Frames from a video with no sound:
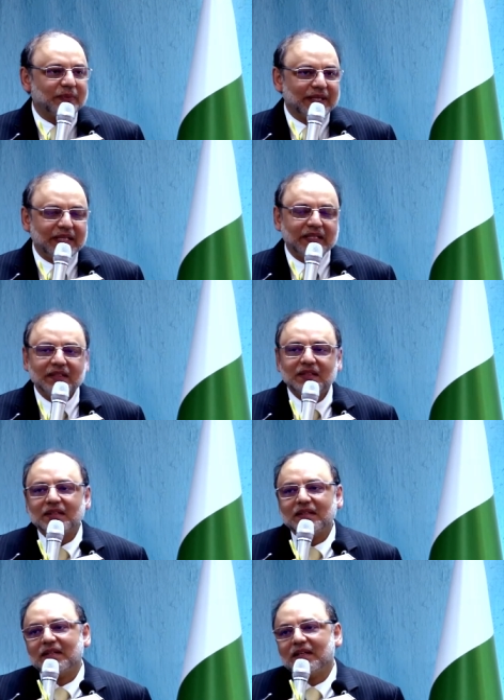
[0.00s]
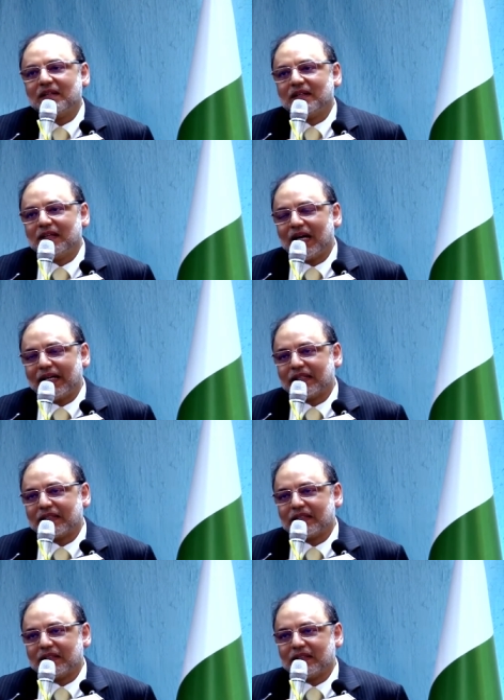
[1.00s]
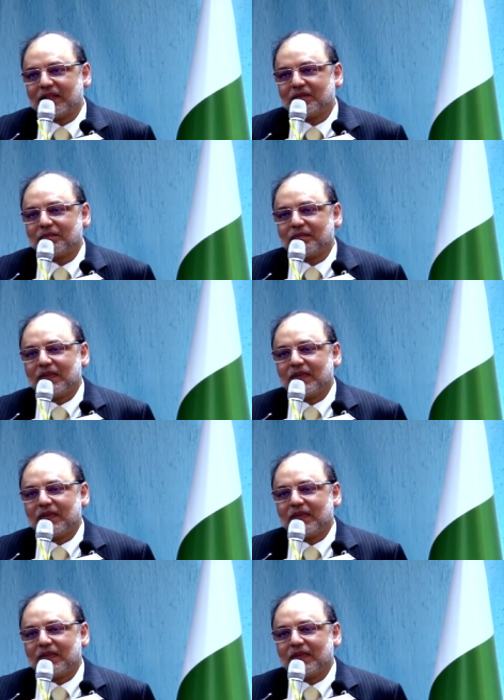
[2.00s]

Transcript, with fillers: been like uh,